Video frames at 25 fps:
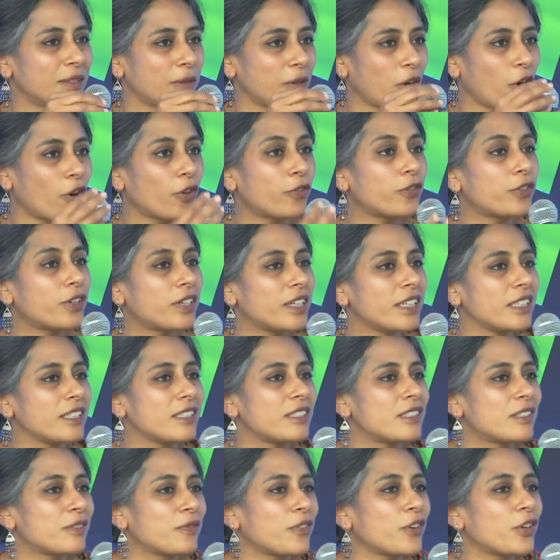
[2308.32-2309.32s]

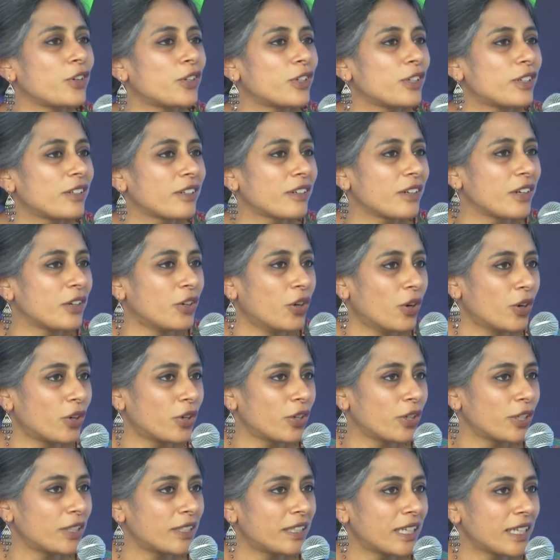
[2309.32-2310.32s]
offerings for
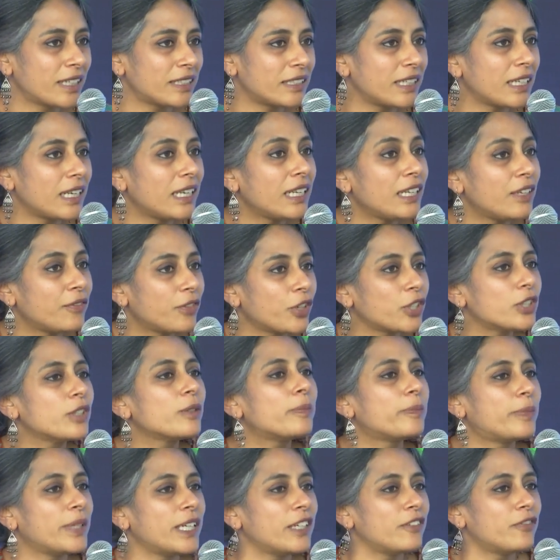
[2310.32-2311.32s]
God that they leave on the
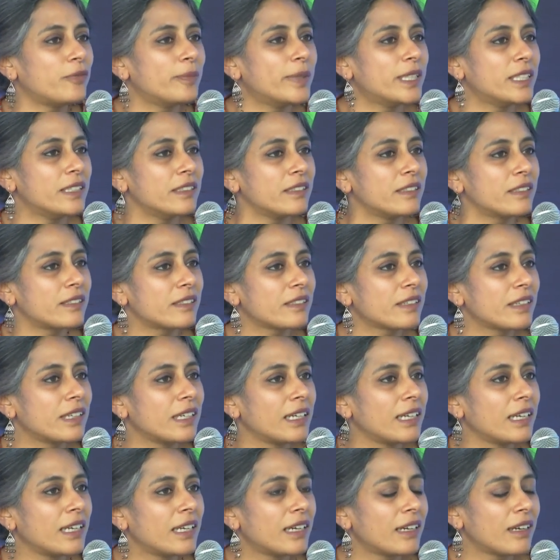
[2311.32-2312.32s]
pavements.
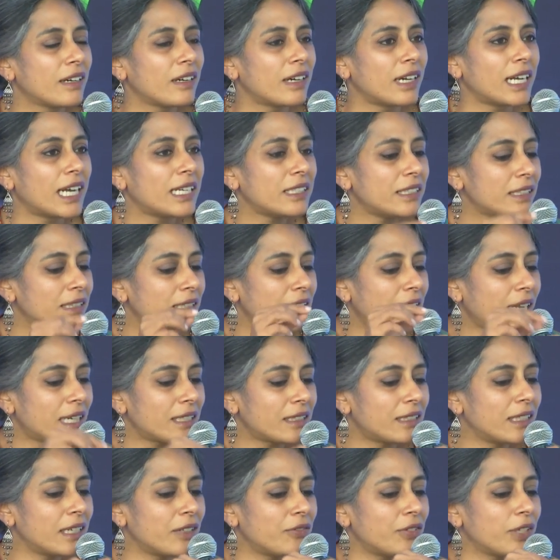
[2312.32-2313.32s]
And in
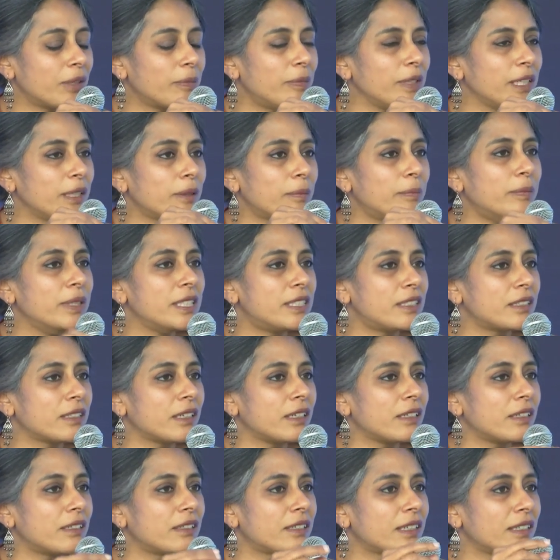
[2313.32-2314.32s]
that there will be a
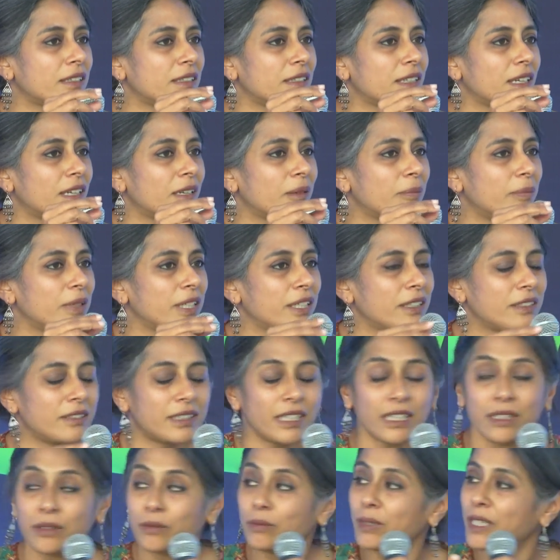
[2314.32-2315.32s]
biscuit and there'll be
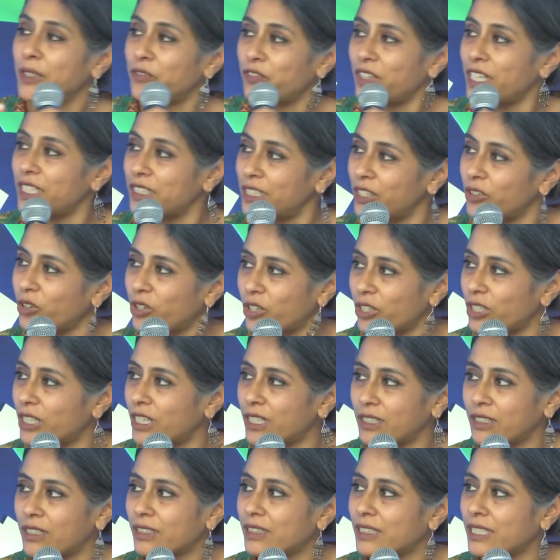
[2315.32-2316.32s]
there'll be very odd
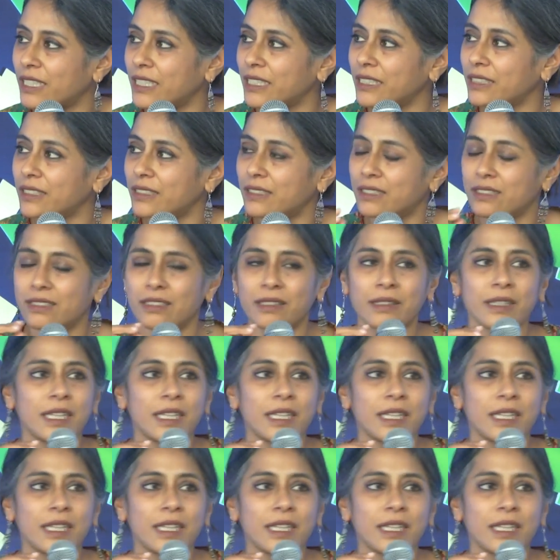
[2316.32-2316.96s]
little things.